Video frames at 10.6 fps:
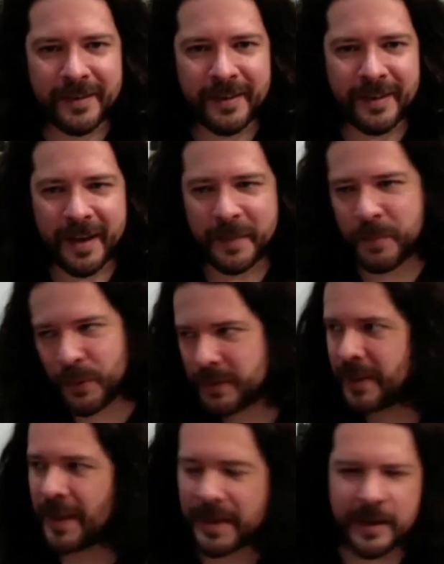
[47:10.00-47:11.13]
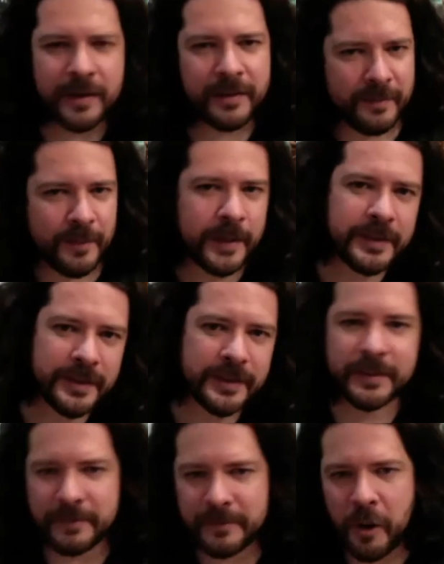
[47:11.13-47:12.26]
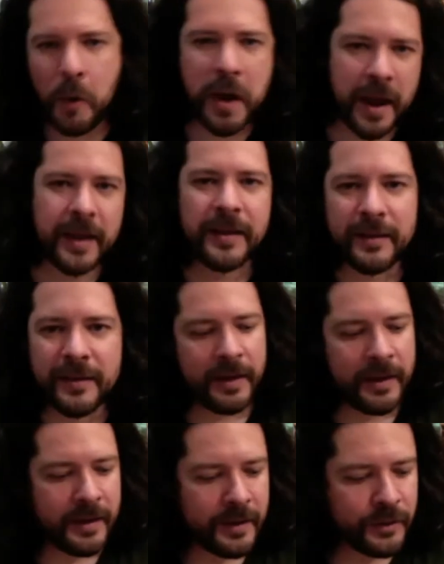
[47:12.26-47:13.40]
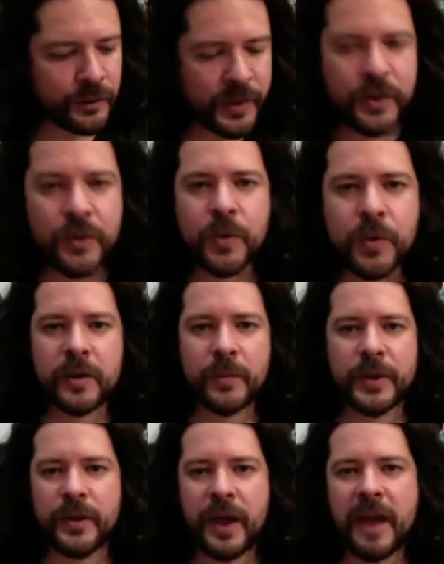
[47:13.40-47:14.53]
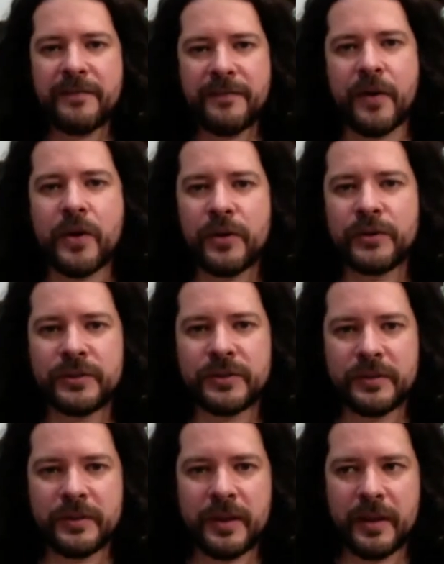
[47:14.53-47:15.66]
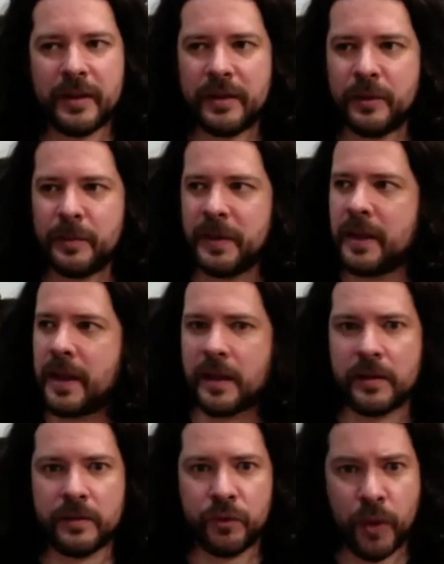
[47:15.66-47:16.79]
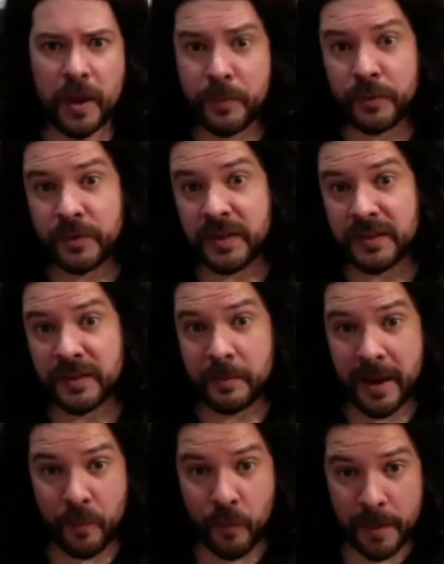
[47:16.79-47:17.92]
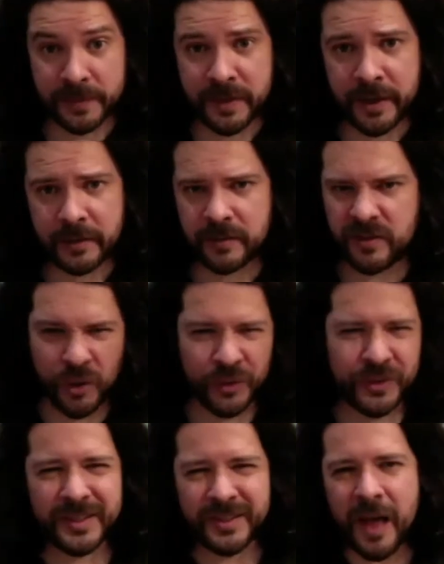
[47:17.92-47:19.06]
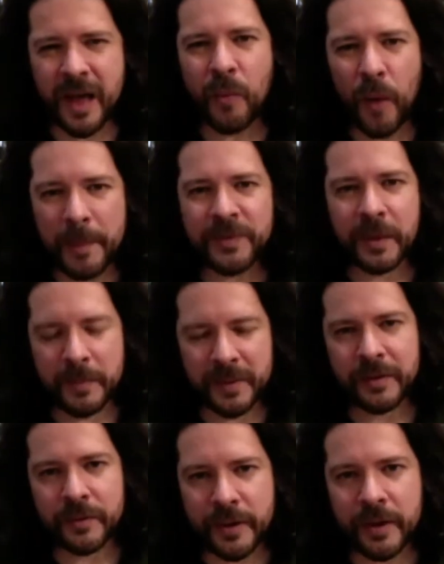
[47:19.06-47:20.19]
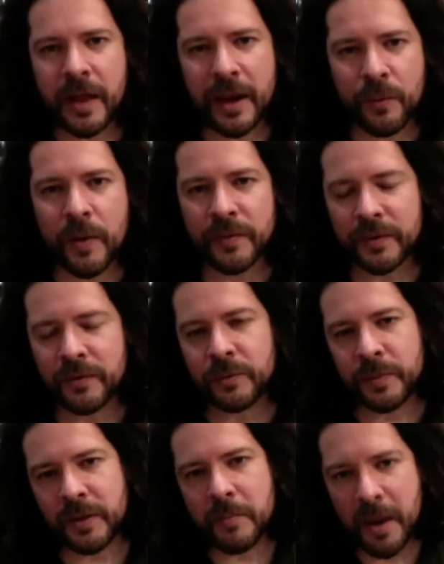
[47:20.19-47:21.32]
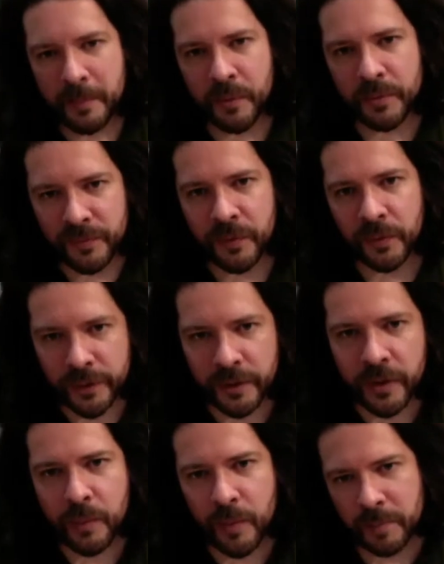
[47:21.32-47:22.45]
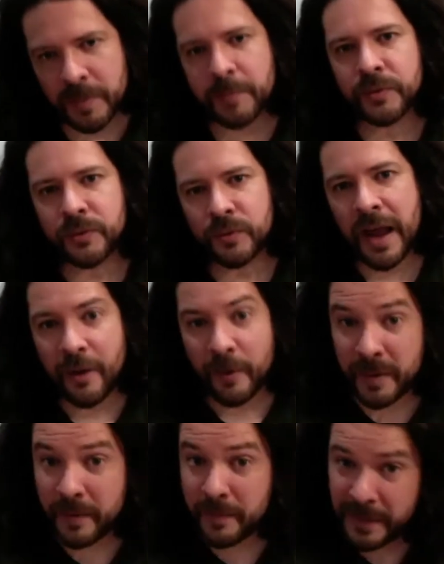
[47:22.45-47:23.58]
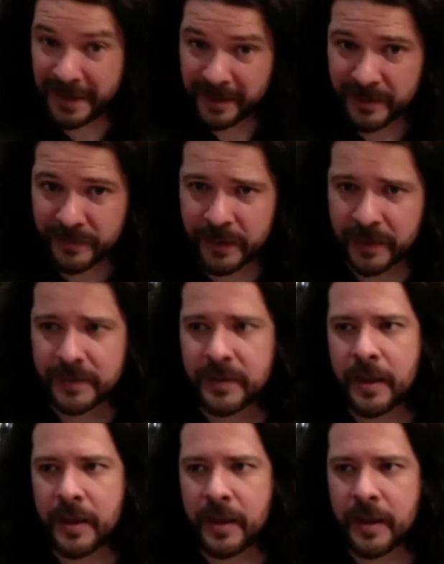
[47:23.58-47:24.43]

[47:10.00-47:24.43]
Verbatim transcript: Mm-hmm. I put like what's okay. Because when you work, when you have photos, you'd be like, do I put this on my website? No, this is not website material. I don't want this to be in my portfolio. I don't want people to hire me because of this.